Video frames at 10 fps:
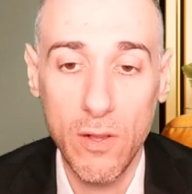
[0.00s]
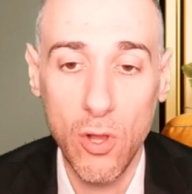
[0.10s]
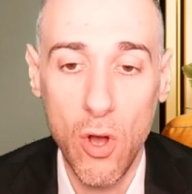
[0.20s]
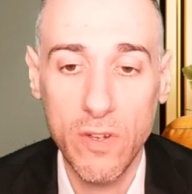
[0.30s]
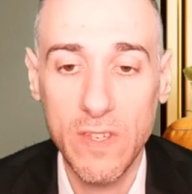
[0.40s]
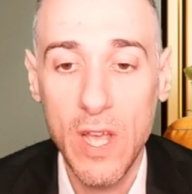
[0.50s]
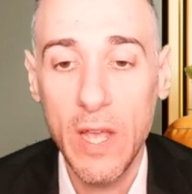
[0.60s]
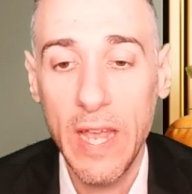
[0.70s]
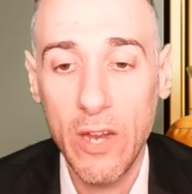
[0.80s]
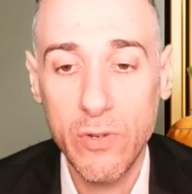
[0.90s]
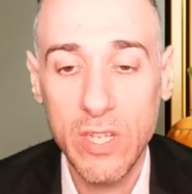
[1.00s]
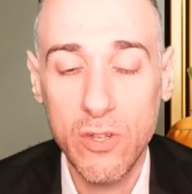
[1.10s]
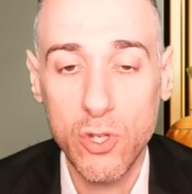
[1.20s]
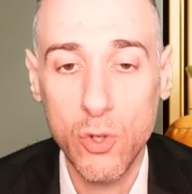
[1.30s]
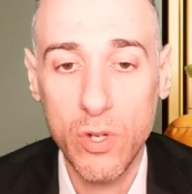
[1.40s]
longs, increasing
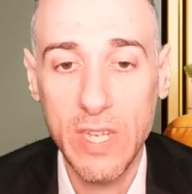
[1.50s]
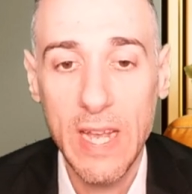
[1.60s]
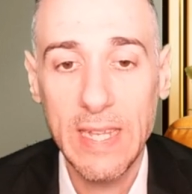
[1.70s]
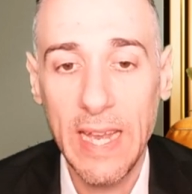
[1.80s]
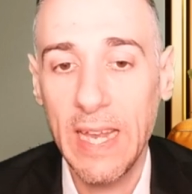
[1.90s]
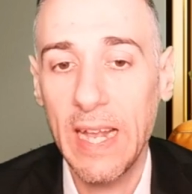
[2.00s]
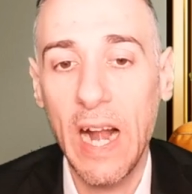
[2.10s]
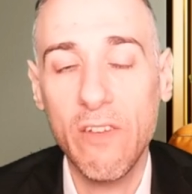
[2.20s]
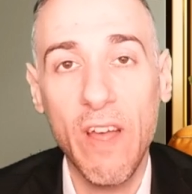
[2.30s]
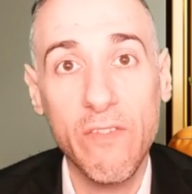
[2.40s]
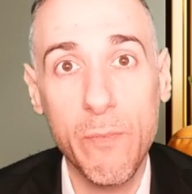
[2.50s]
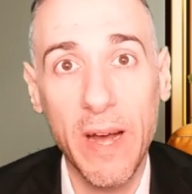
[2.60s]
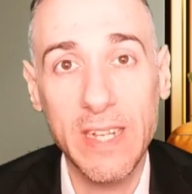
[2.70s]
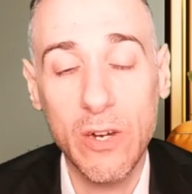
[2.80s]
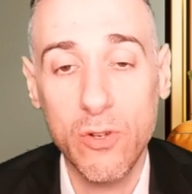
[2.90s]
their shorts, taking it out of heavy
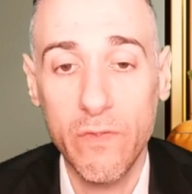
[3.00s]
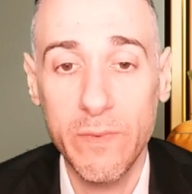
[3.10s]
buy territory